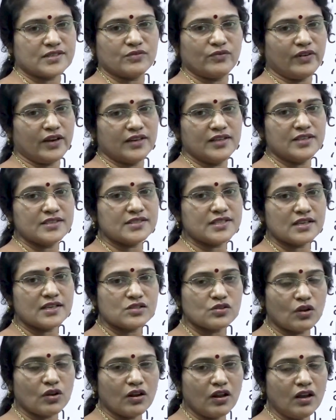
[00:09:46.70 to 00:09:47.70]
One is the
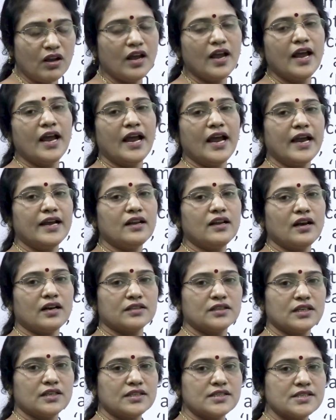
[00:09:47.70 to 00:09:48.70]
solo and the
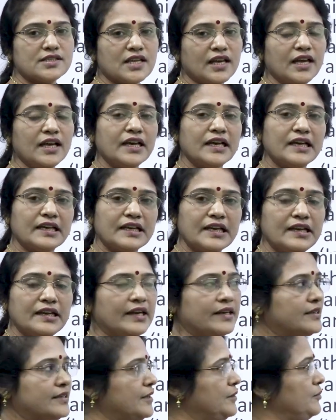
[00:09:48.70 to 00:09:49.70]
other is the
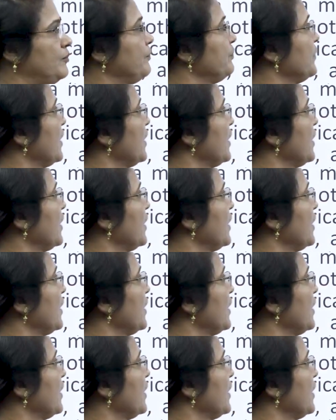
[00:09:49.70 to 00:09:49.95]
relay team.